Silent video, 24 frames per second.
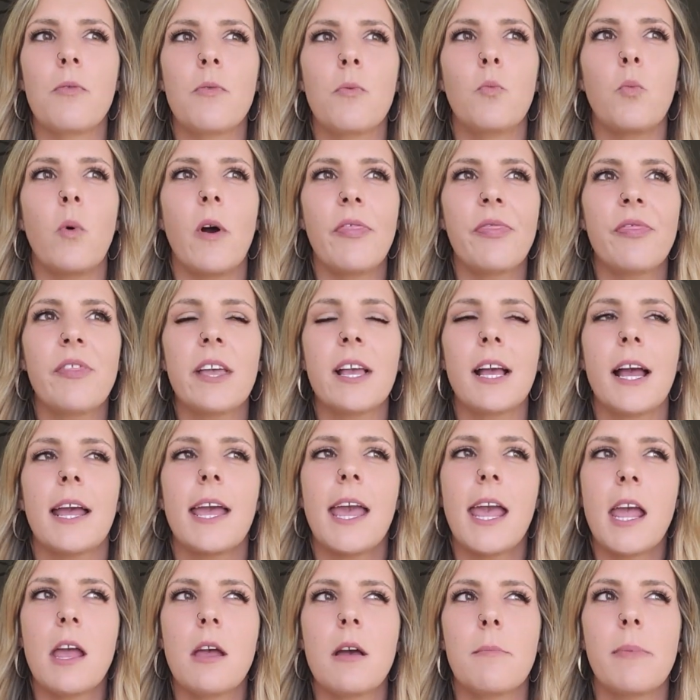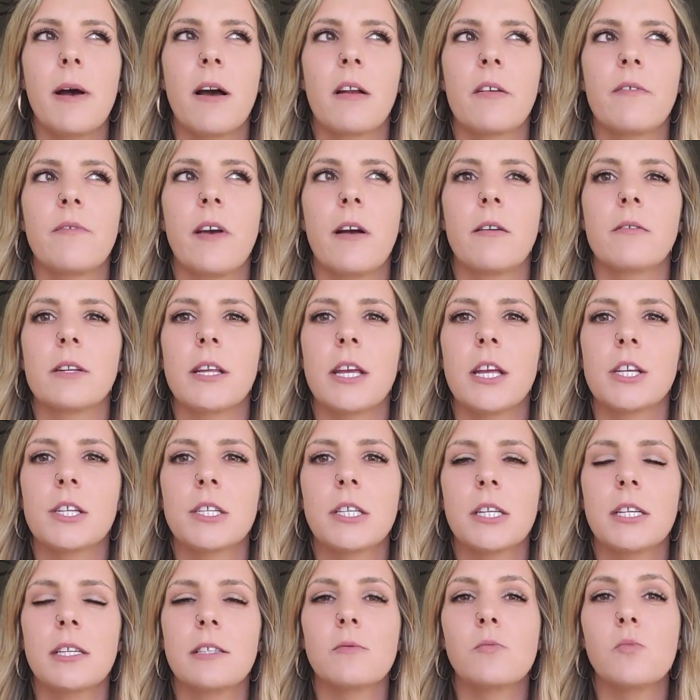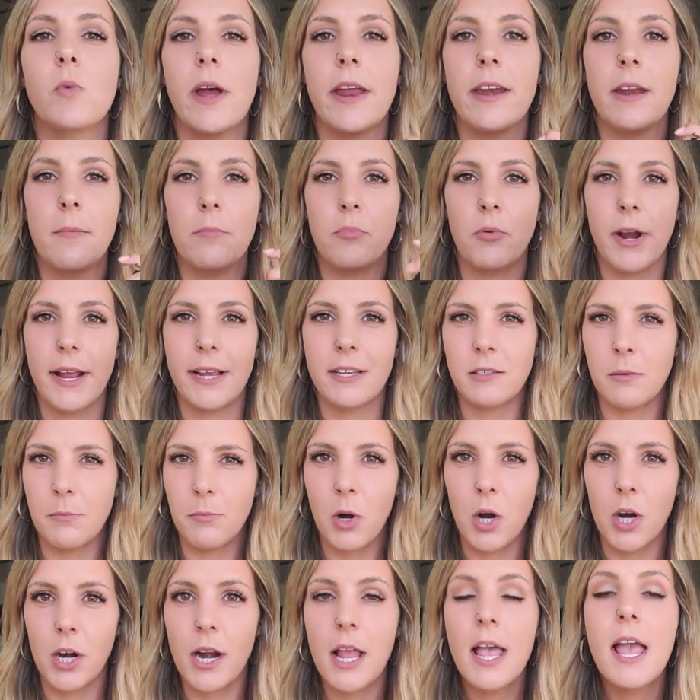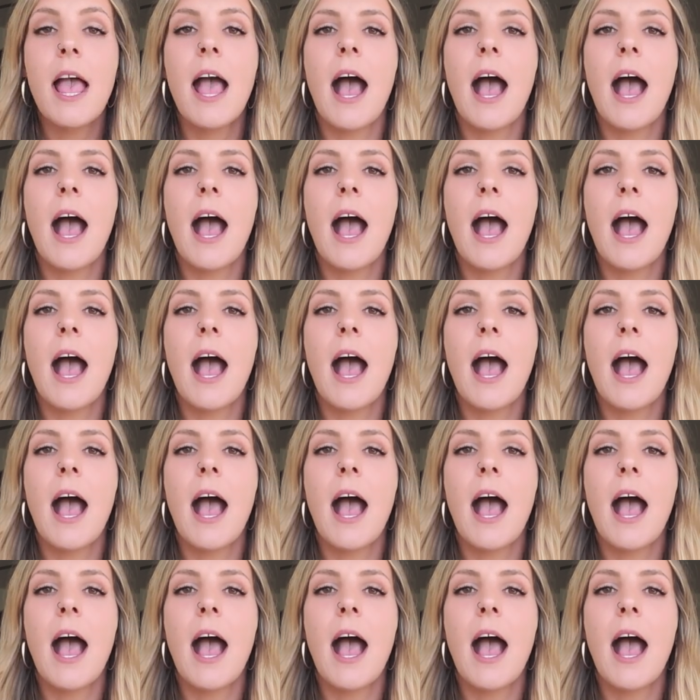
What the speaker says: One thing I hate about a foundation is when it breaks apart.